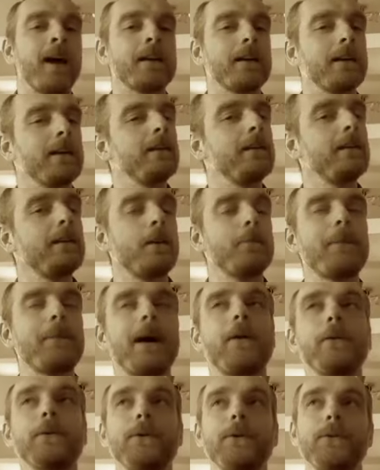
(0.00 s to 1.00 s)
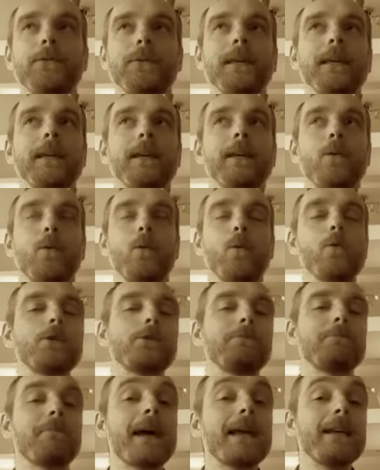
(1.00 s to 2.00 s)
and I learned about using
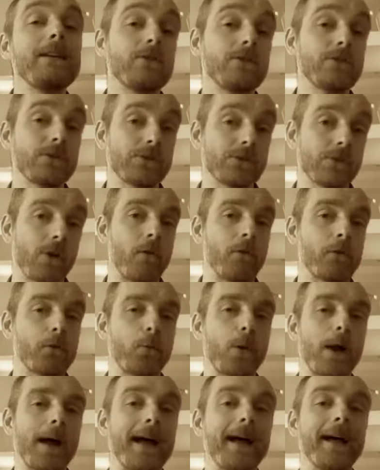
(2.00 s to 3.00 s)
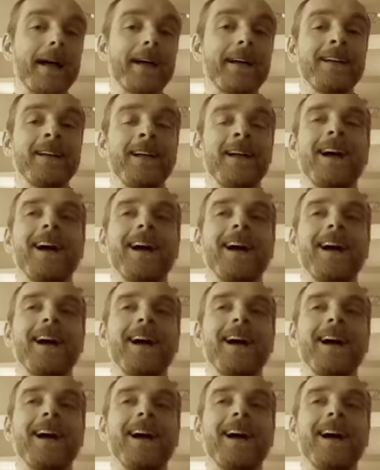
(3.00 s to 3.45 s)
automation software